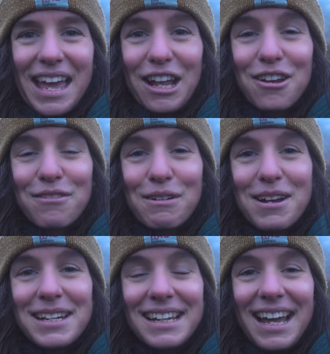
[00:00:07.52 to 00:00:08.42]
Hello
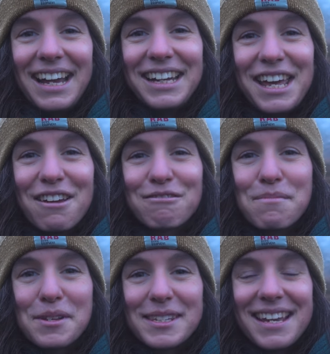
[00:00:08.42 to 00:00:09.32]
everyone, Hannah here
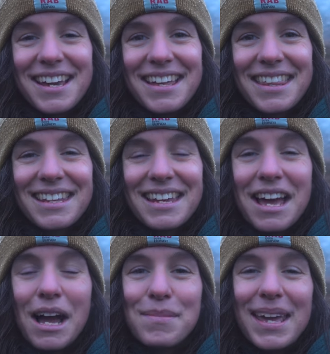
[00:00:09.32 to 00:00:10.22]
from Earth.
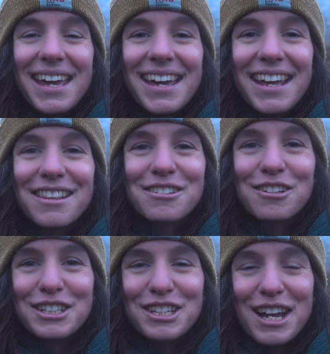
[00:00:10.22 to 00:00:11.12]
I'm here in the
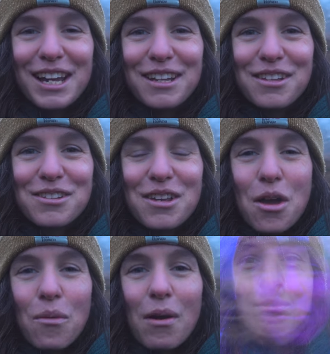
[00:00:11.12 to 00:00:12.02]
Scottish Highlands
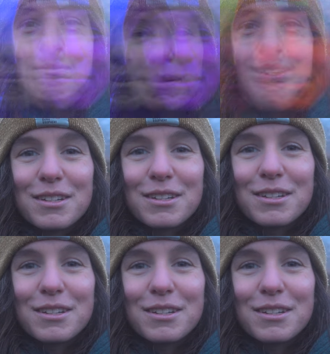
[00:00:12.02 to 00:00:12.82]
where we...